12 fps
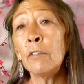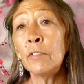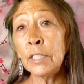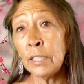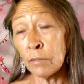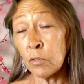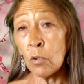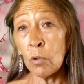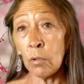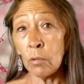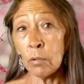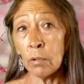of the
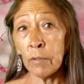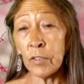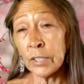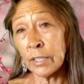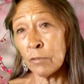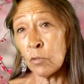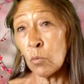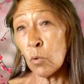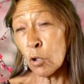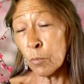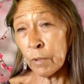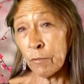Civil
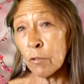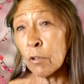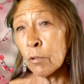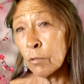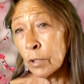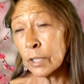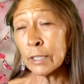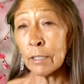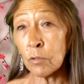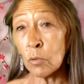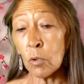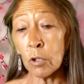War before the
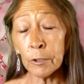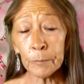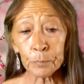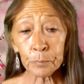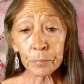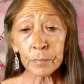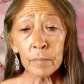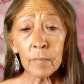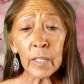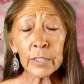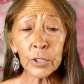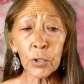Civil War.
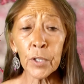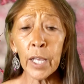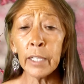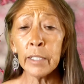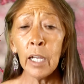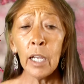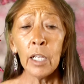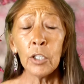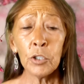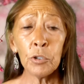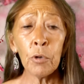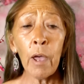So that
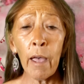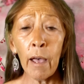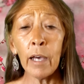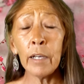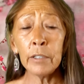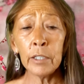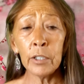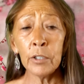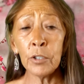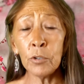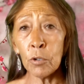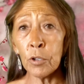you had
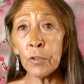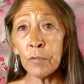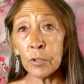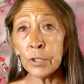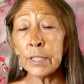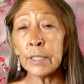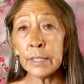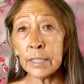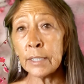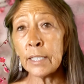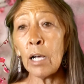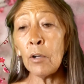the North versus
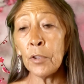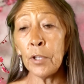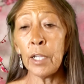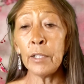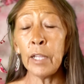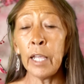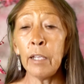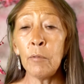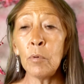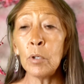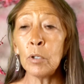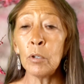the South, and they
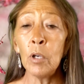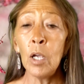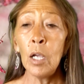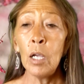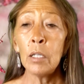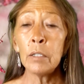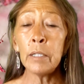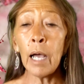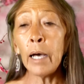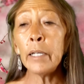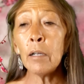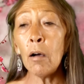were
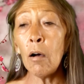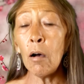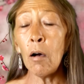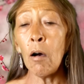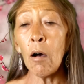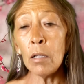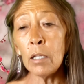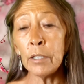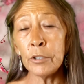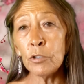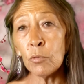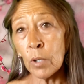not all
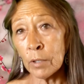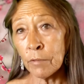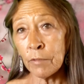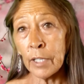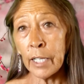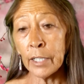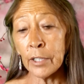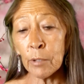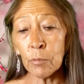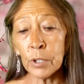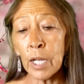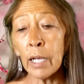under one flag. They
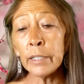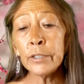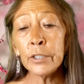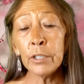were not